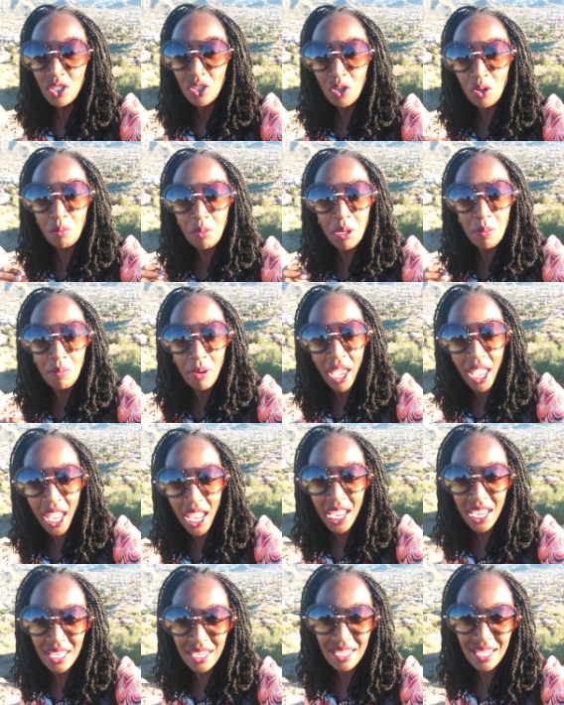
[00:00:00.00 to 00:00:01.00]
you'll be
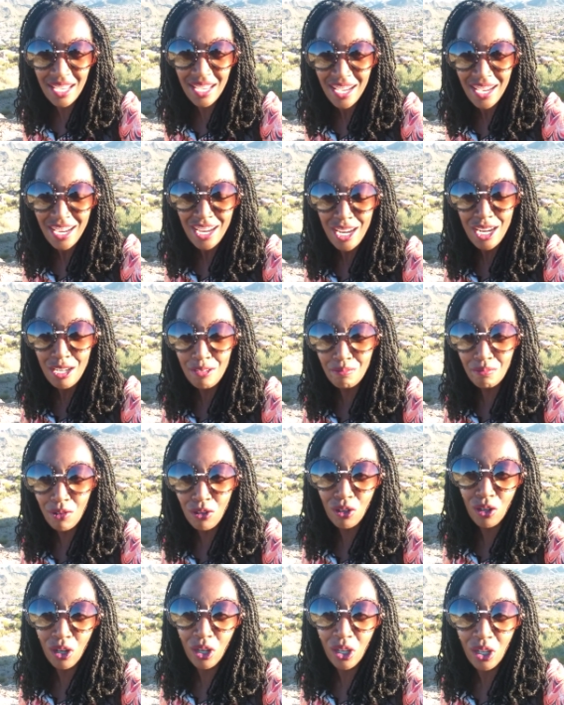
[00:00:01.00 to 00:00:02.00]
paid
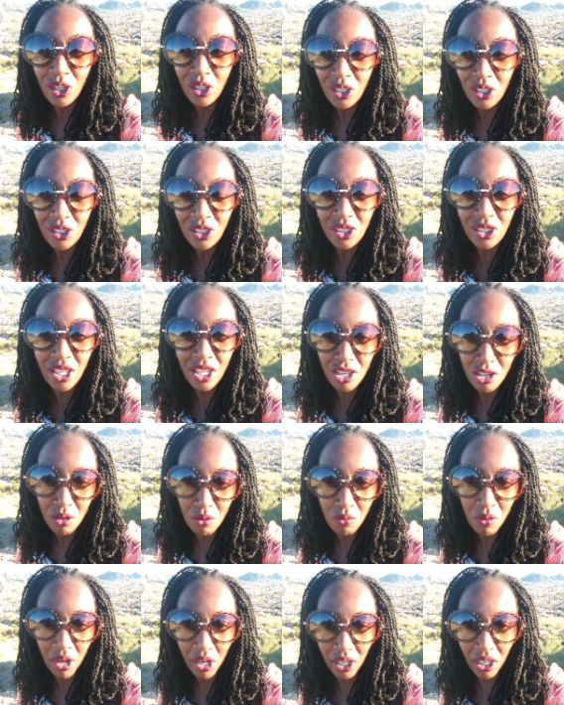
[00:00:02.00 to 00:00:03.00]
more than
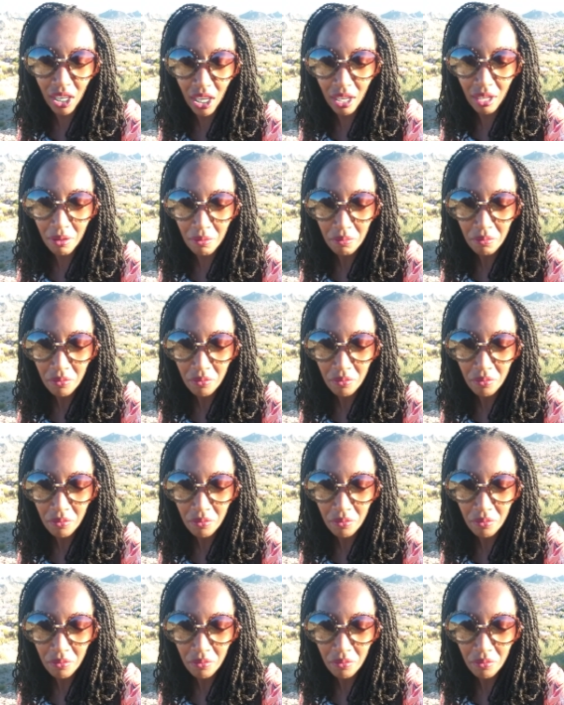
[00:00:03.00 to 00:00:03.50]
you're working.